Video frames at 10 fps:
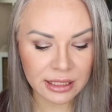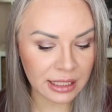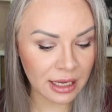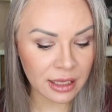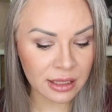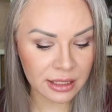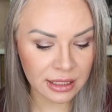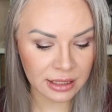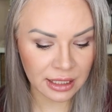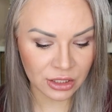they say that this
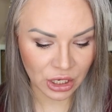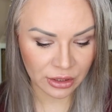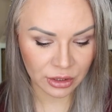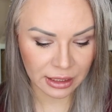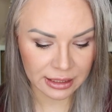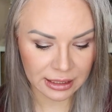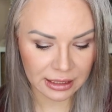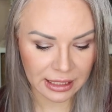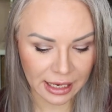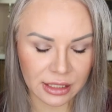is a genderless
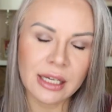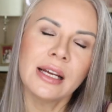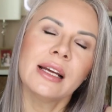scent.